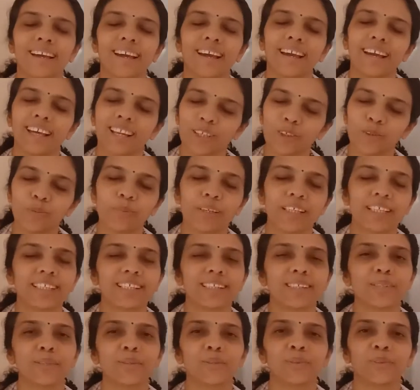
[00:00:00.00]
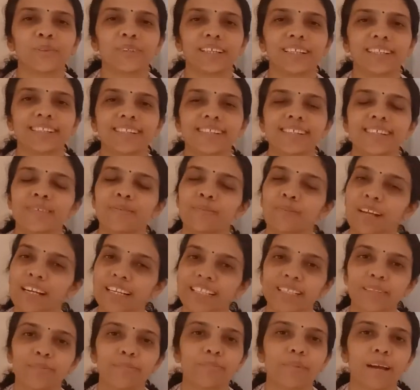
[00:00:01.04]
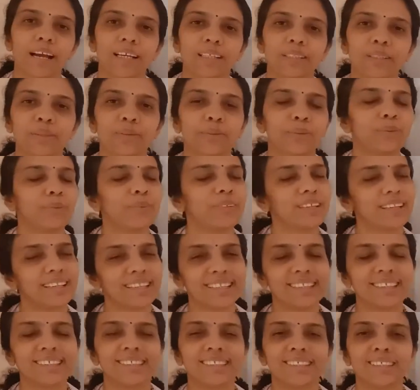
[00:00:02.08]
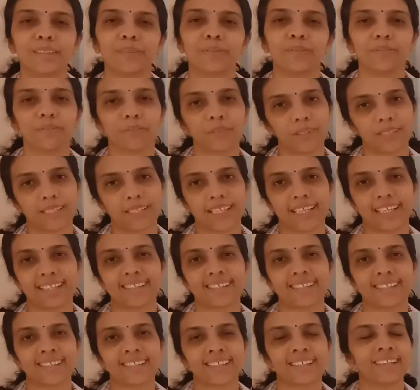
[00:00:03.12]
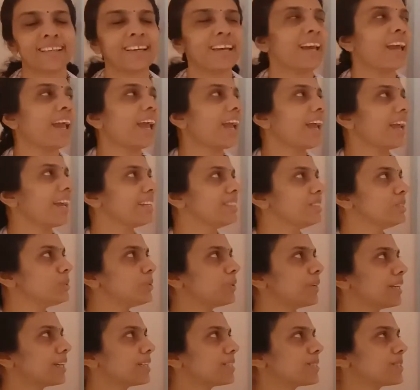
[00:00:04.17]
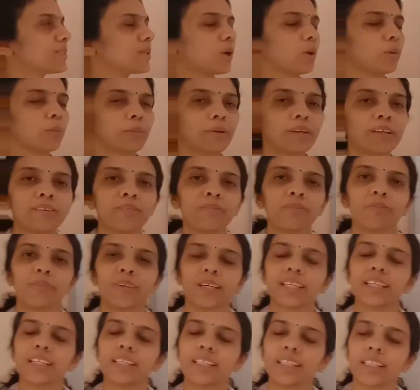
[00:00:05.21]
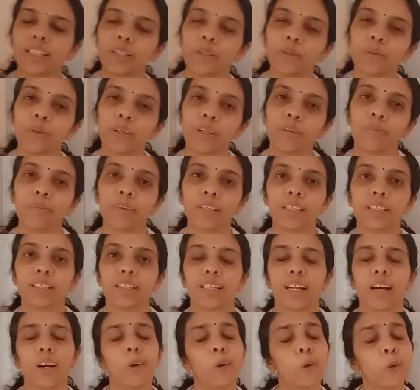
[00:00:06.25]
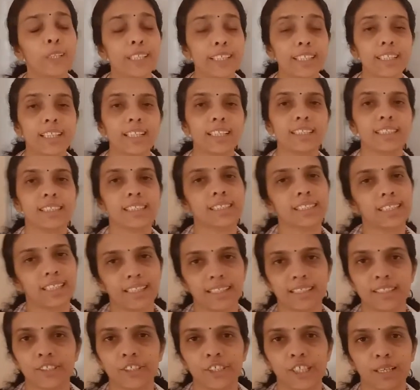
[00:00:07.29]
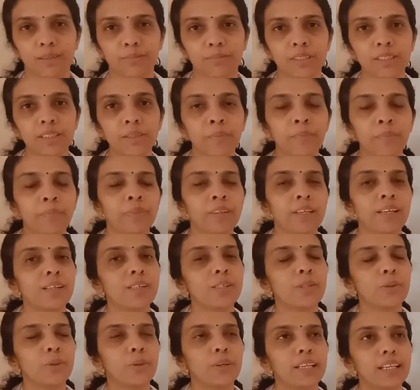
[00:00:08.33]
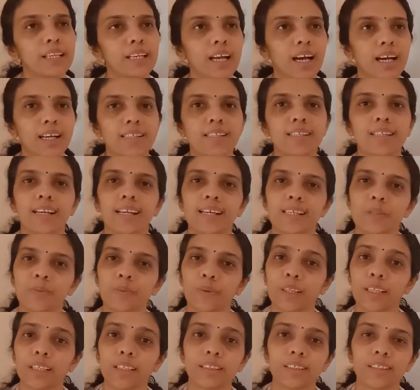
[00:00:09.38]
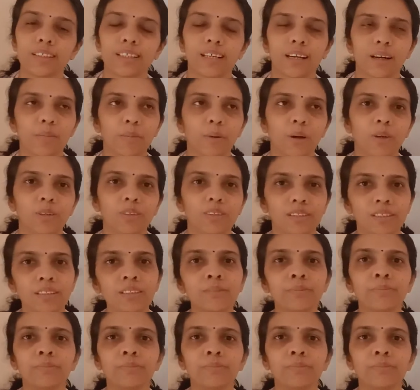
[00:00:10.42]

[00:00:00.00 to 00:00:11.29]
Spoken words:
Hello my dear students, welcome back to Learn Physics. In today's topic, we are continuing with our alternating current chapter. So in last class, we learned about the